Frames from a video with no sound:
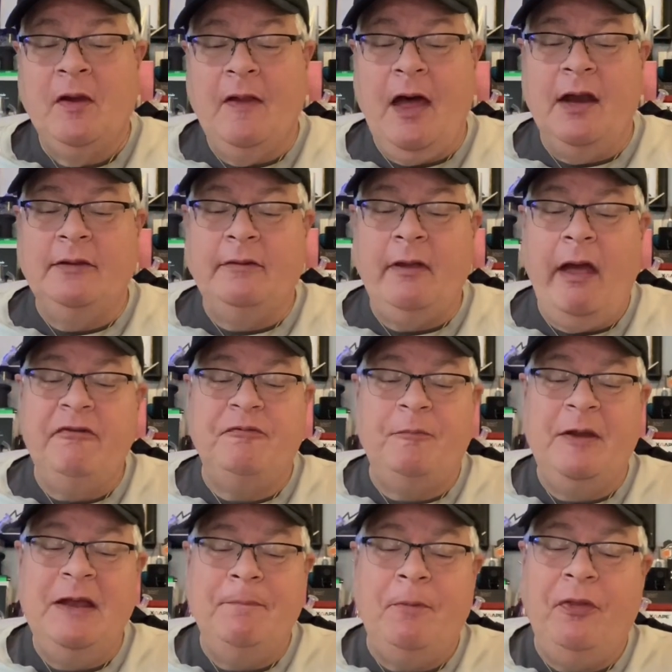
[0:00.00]
A lot of times
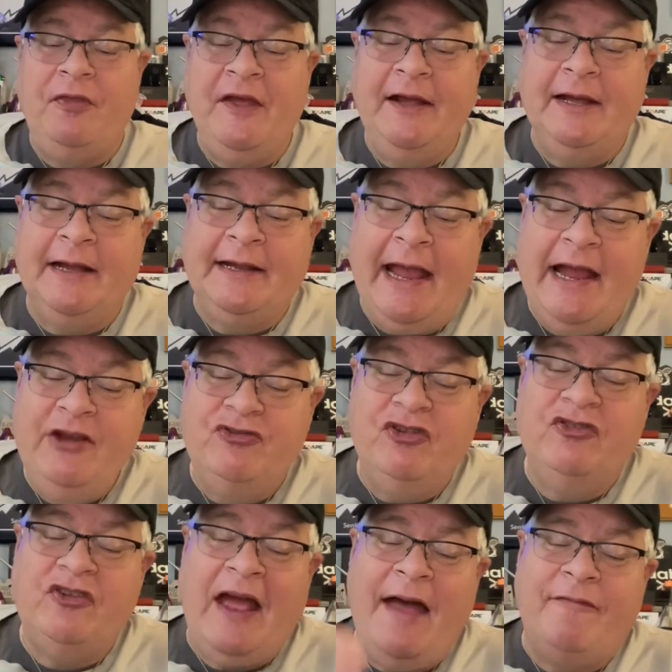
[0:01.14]
people think
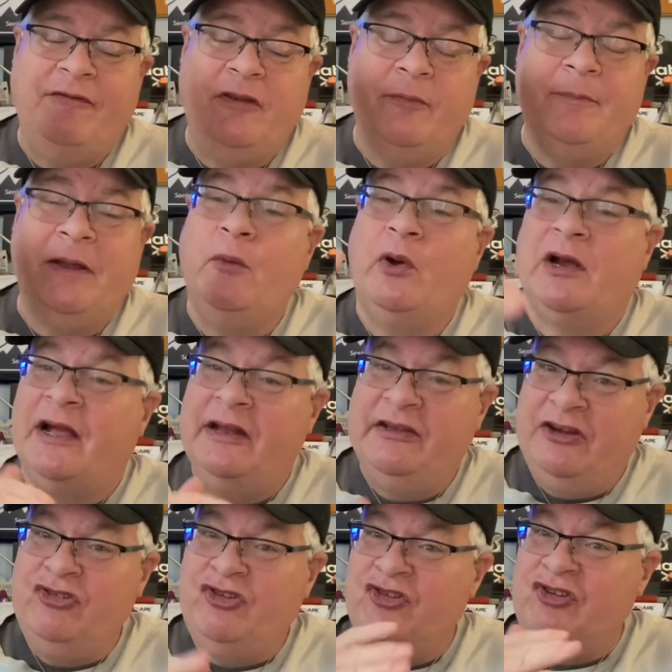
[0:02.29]
occasions have to be, or
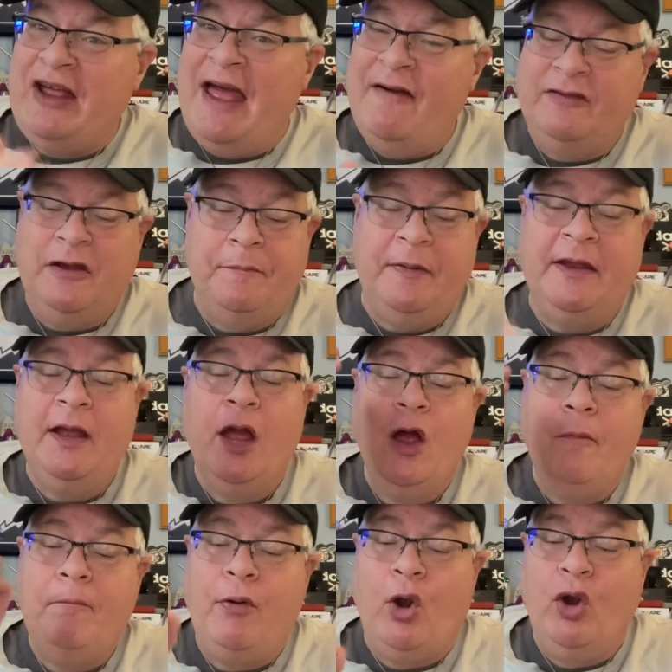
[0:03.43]
conditions have to be
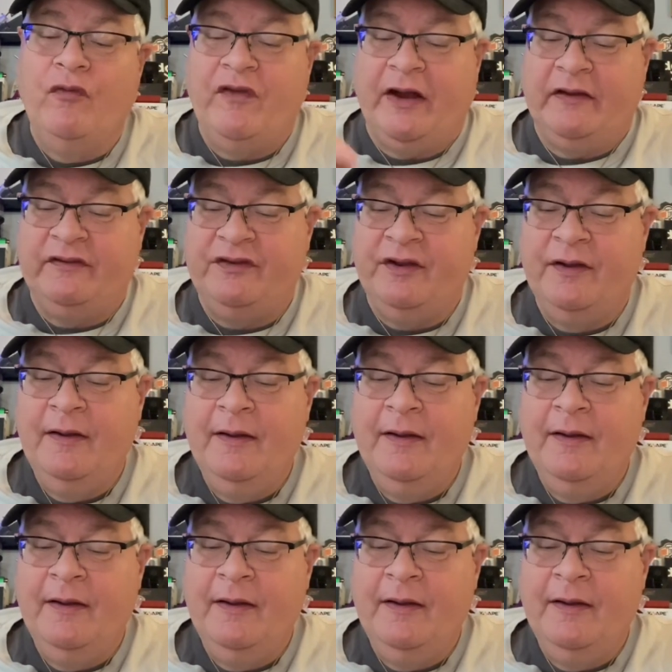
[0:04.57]
perfect.